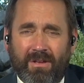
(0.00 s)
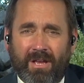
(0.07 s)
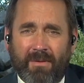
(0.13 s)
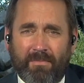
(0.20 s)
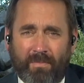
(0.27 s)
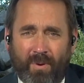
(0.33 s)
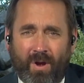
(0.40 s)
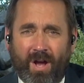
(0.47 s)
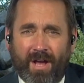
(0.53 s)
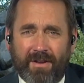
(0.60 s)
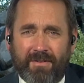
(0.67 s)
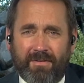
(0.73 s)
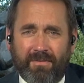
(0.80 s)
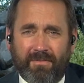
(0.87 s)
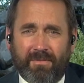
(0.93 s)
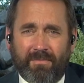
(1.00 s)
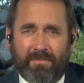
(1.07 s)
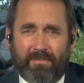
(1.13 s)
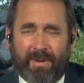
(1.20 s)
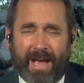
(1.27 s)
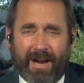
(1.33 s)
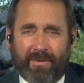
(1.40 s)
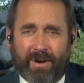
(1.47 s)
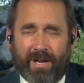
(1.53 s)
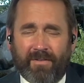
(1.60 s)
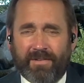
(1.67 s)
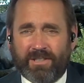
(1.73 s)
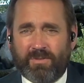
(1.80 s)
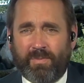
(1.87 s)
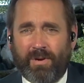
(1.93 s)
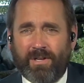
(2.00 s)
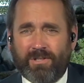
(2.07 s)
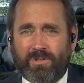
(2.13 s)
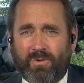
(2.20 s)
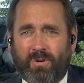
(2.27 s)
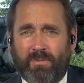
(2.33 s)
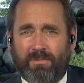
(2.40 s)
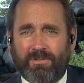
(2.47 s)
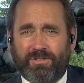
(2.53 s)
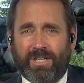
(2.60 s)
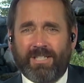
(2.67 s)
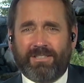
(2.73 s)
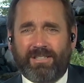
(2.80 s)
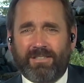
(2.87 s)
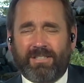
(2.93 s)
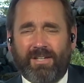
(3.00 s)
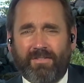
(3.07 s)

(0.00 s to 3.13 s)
a broad background of experience in criminal justice.